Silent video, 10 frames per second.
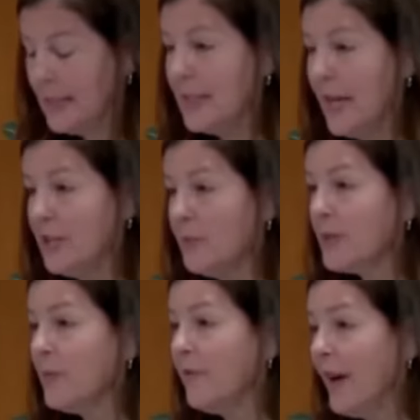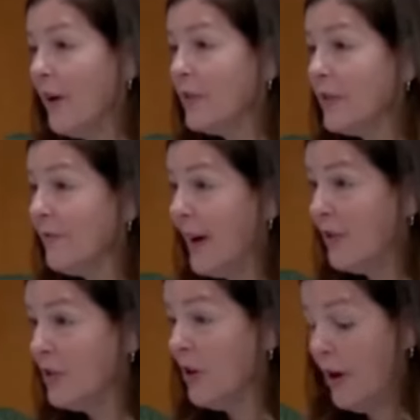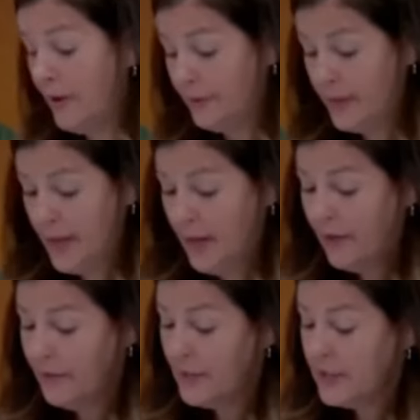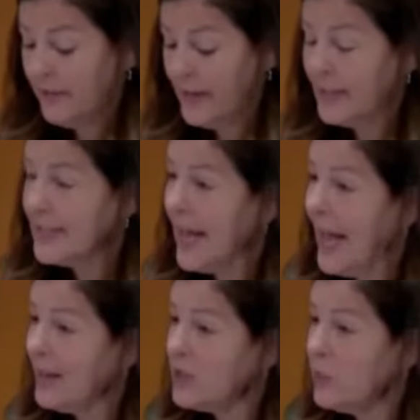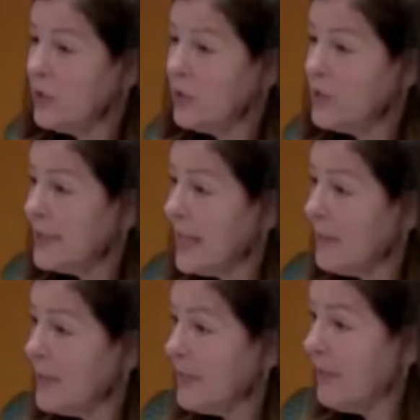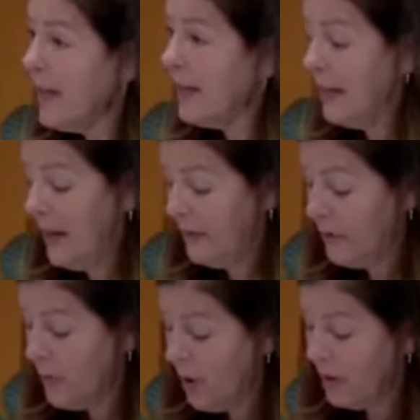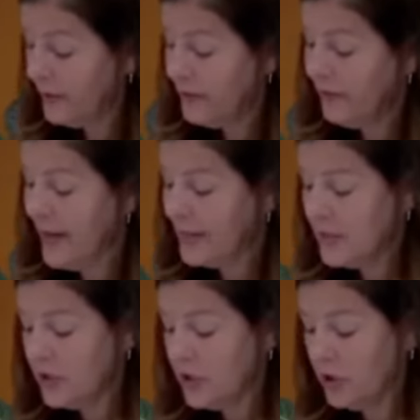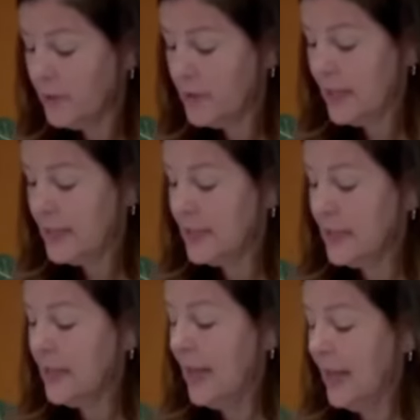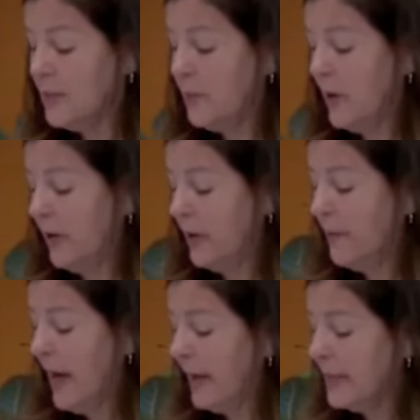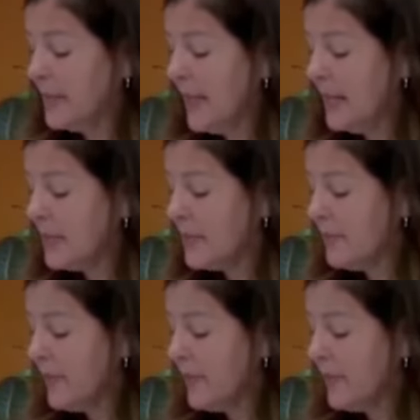Intent must be found, if found at all, from the defendant's acts, words, and statements, if any, and from all of the facts and circumstances in the case bearing upon intent.